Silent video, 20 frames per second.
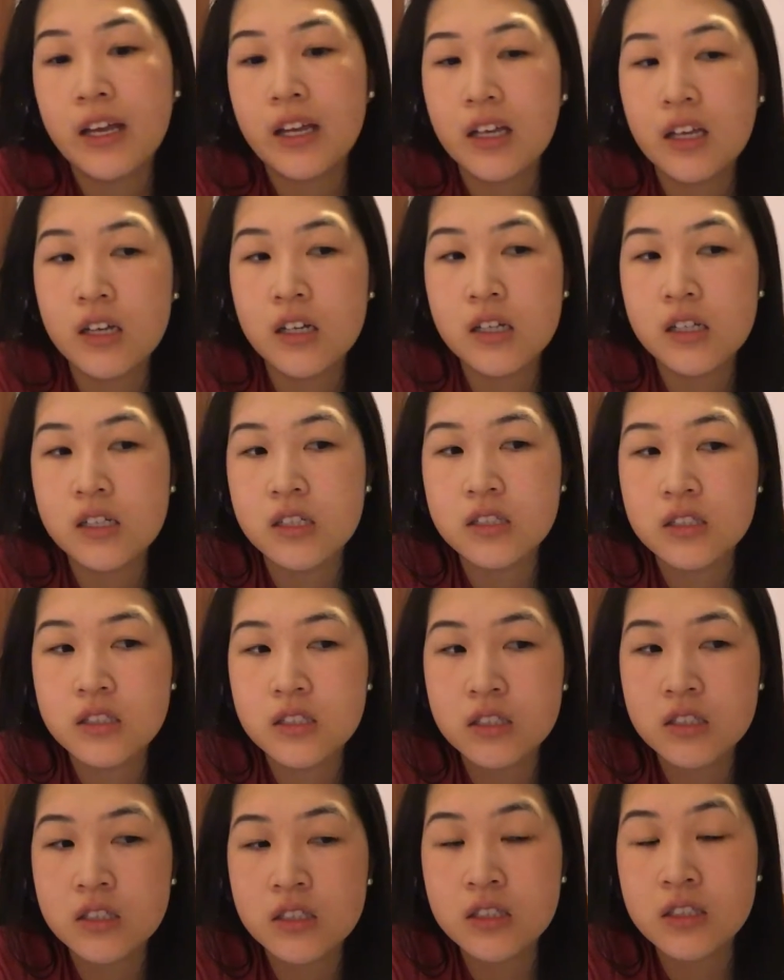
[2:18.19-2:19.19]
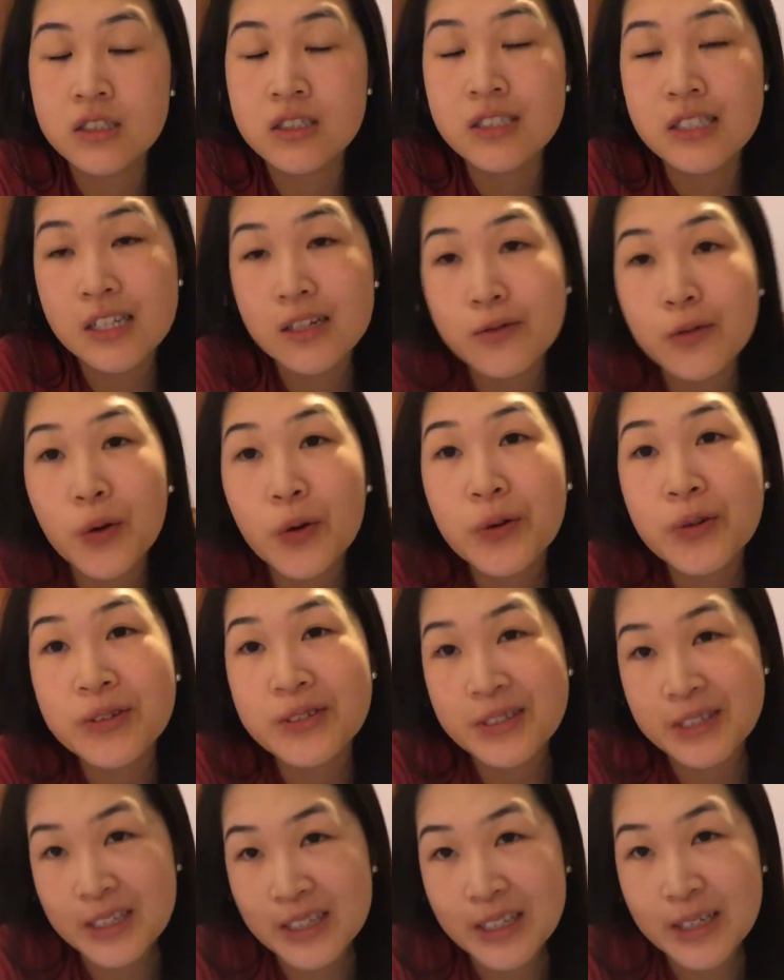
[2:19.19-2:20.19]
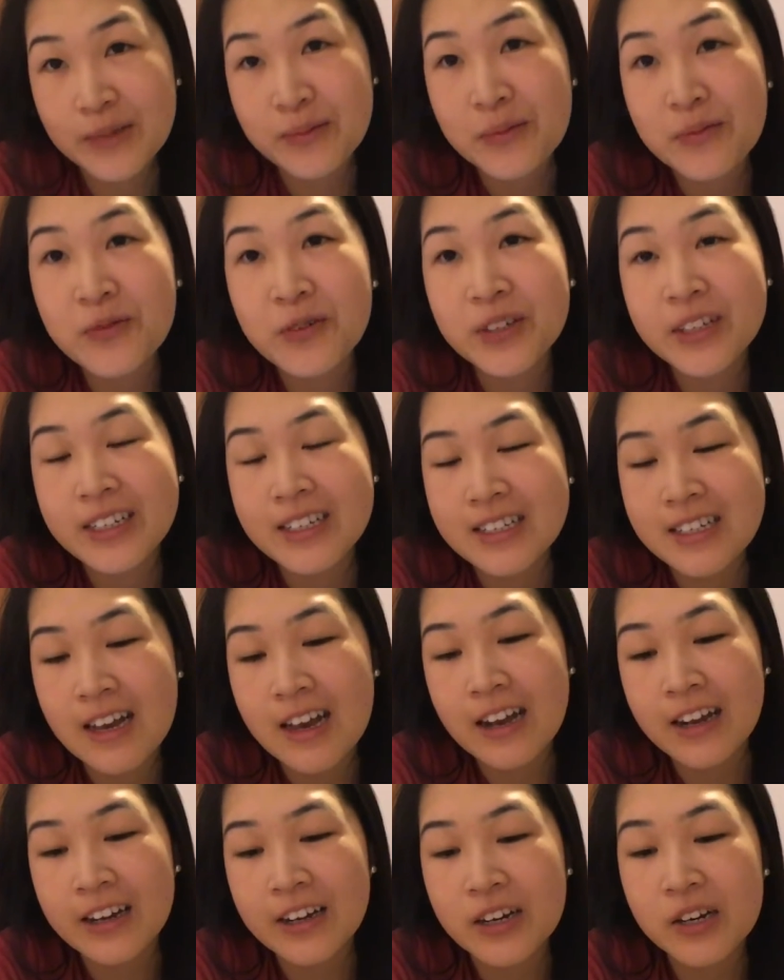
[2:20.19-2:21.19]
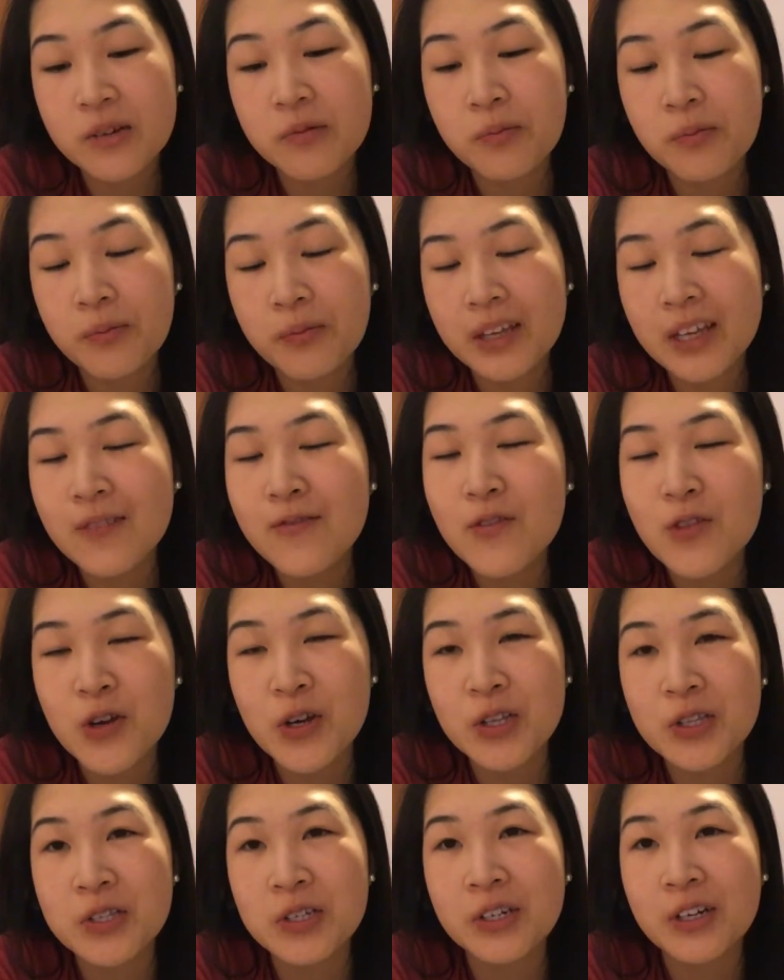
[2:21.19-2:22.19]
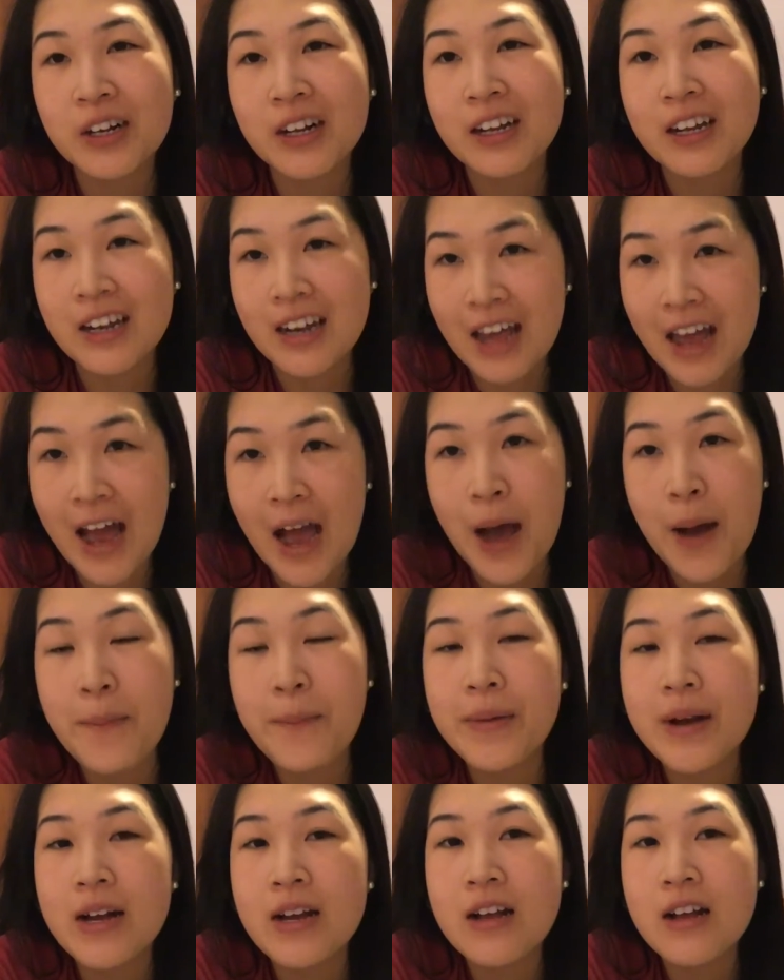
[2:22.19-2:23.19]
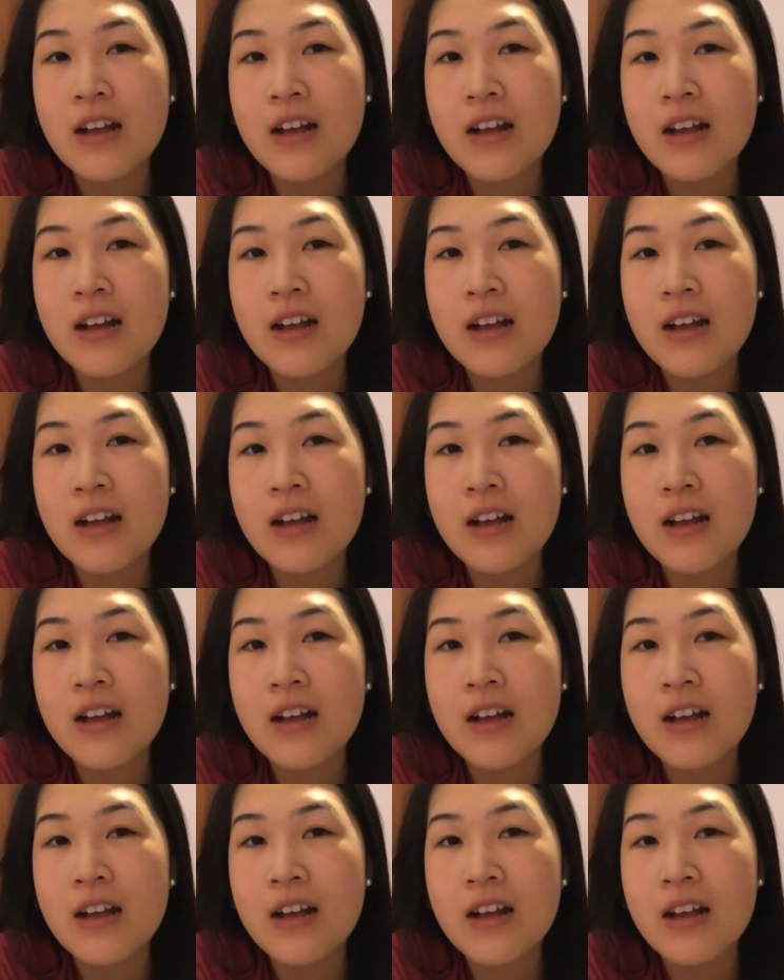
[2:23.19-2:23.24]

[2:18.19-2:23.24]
And instead of going to sleep, I'm really tired, even though I took a nap.